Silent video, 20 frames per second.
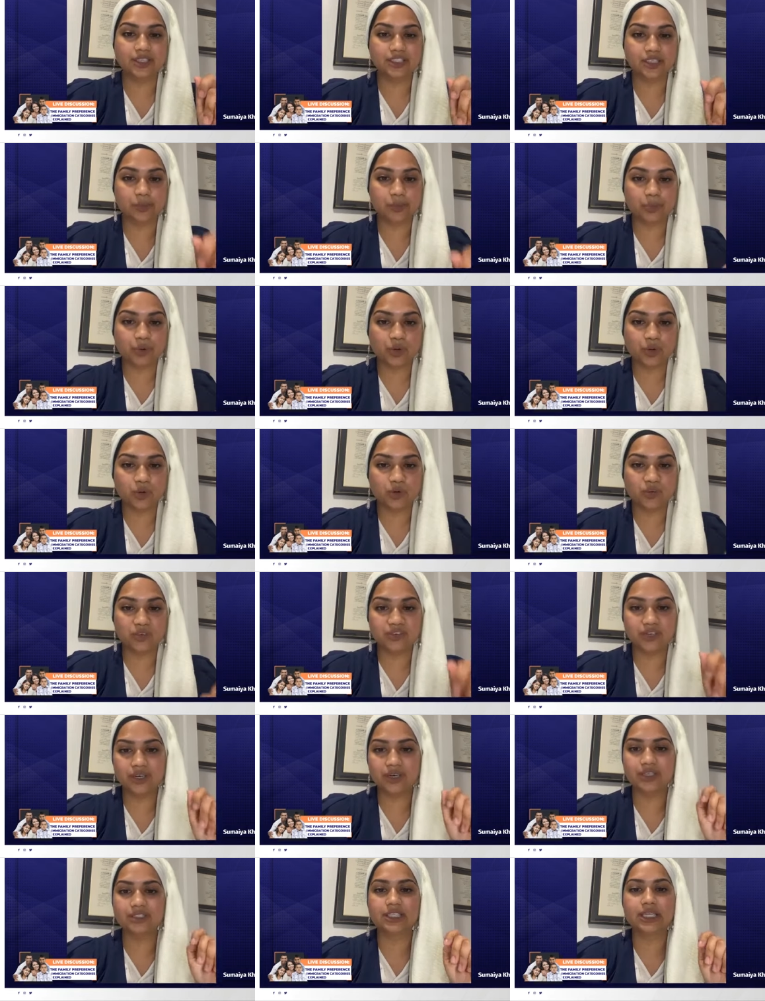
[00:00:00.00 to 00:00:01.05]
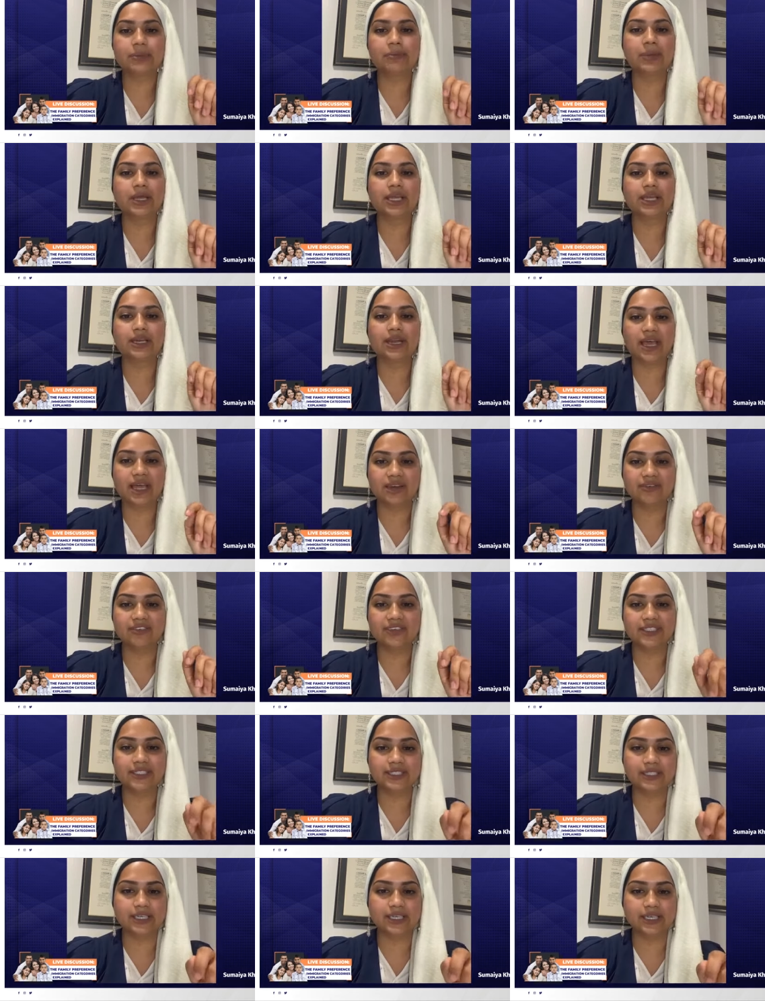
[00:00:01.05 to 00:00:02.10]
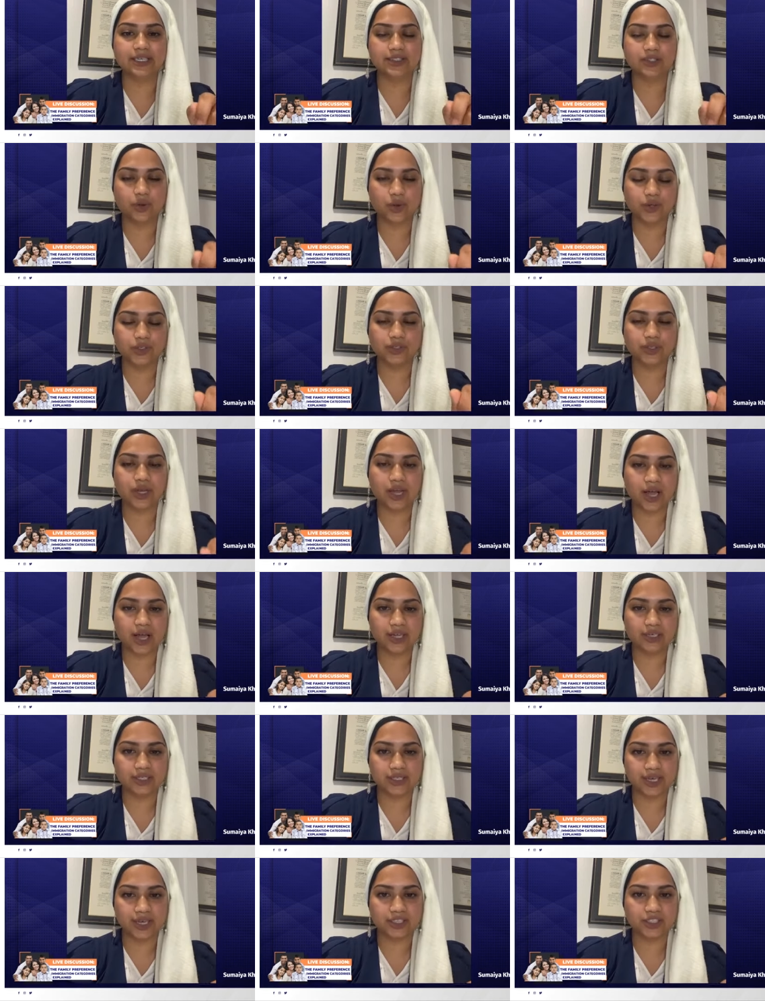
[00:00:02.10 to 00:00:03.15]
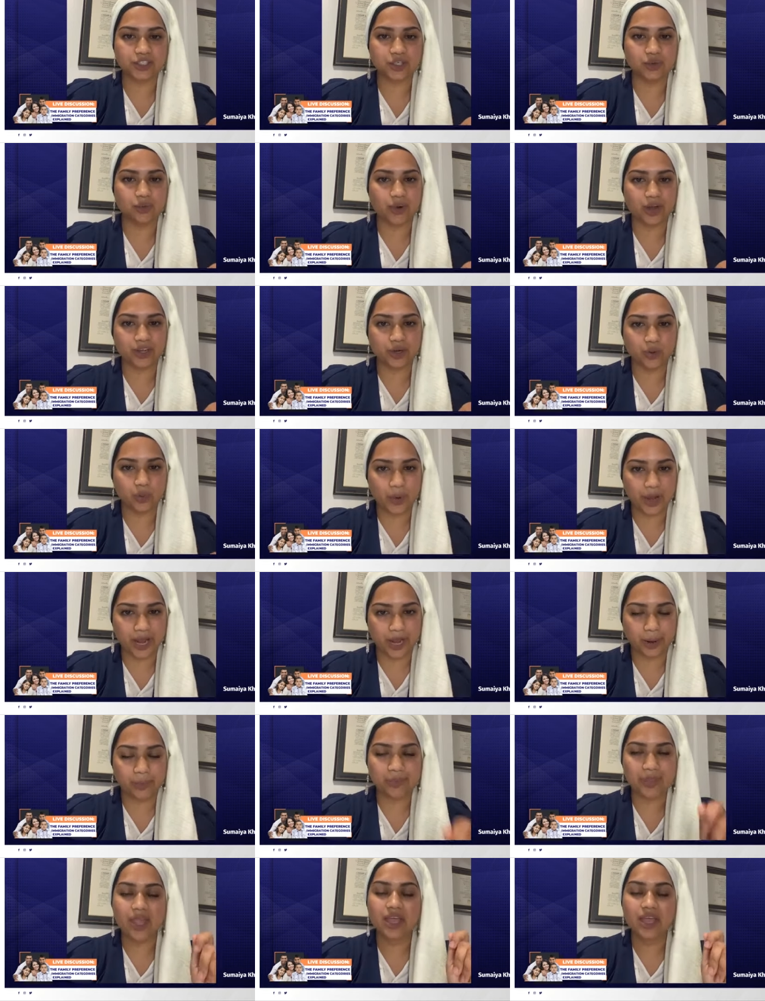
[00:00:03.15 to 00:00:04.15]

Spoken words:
it's approved doesn't mean NVC is going to contact you right away.